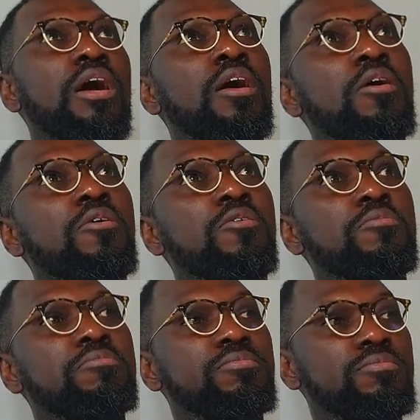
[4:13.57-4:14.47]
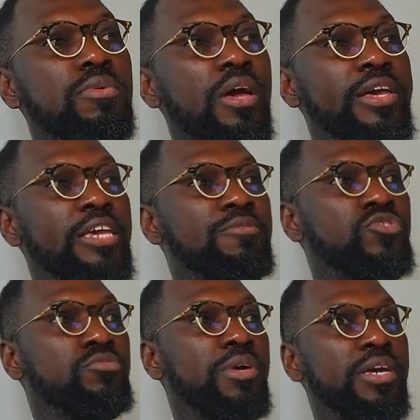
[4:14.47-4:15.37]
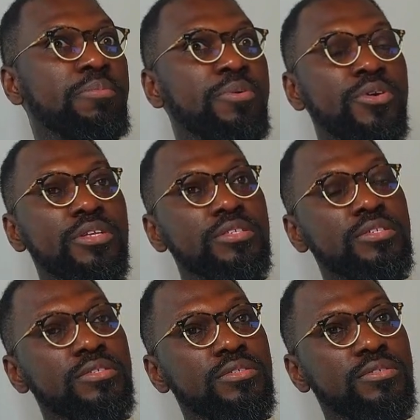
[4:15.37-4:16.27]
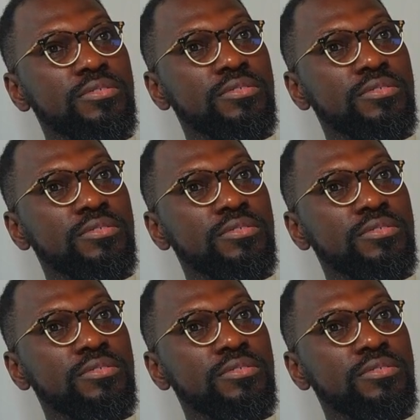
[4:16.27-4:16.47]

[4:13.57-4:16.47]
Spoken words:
I gave it to my parents.